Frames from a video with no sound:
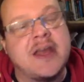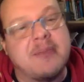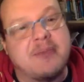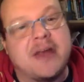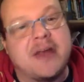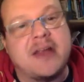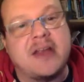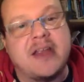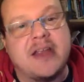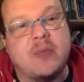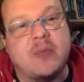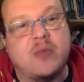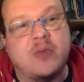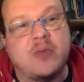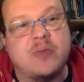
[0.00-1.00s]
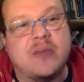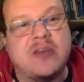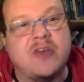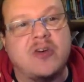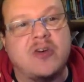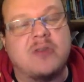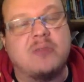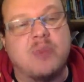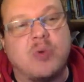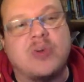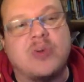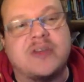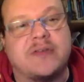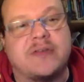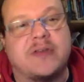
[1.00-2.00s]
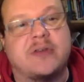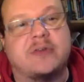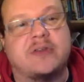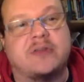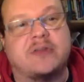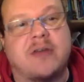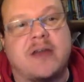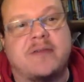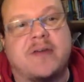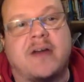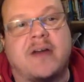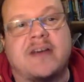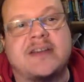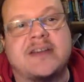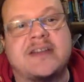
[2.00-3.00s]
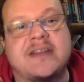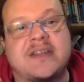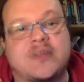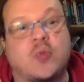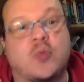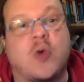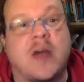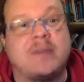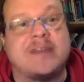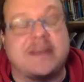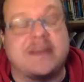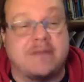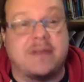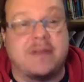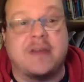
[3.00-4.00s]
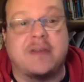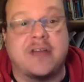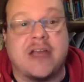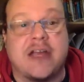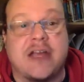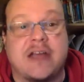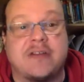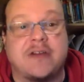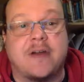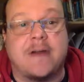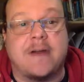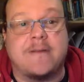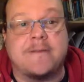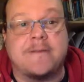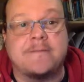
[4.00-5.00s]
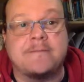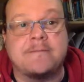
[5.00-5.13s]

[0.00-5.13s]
But it would be not more difficult to write a virus that just wipes everything on your hard drive.